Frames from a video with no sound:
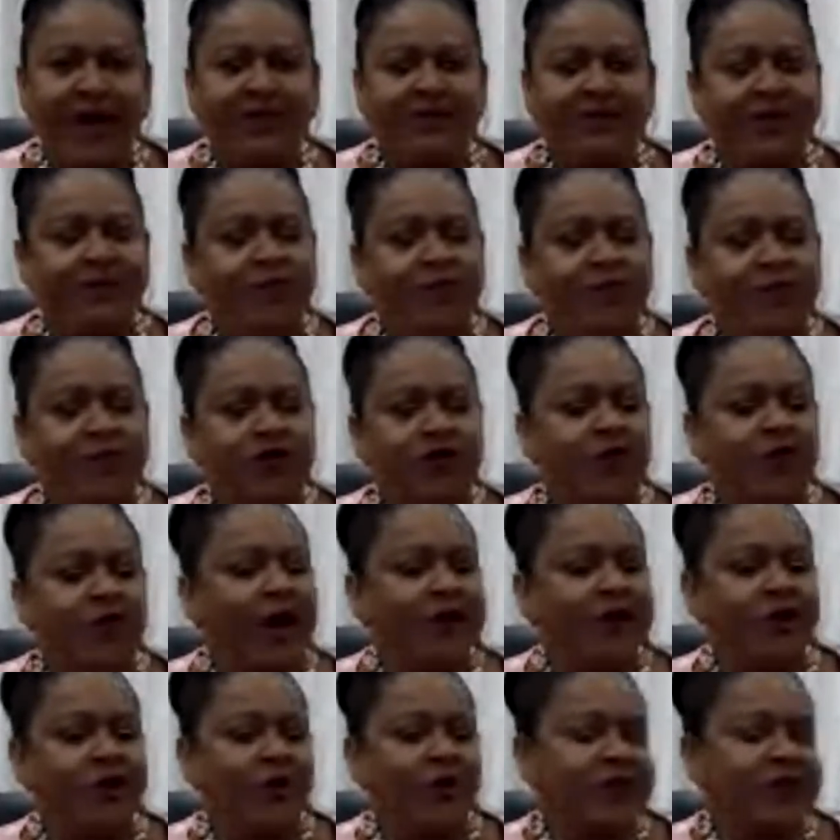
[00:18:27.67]
as a
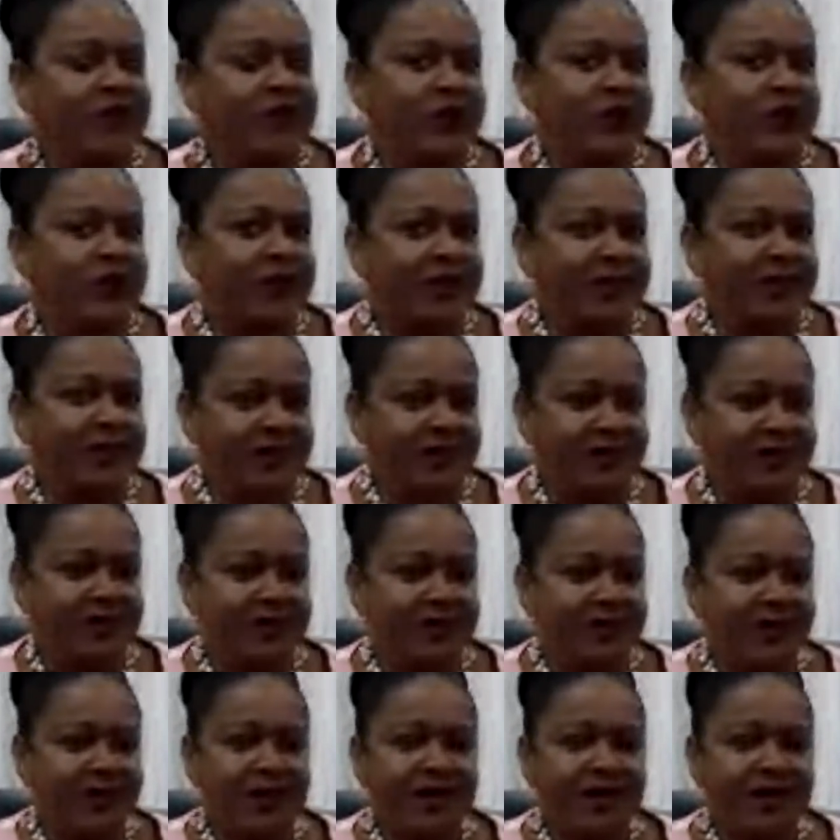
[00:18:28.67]
postgraduate student,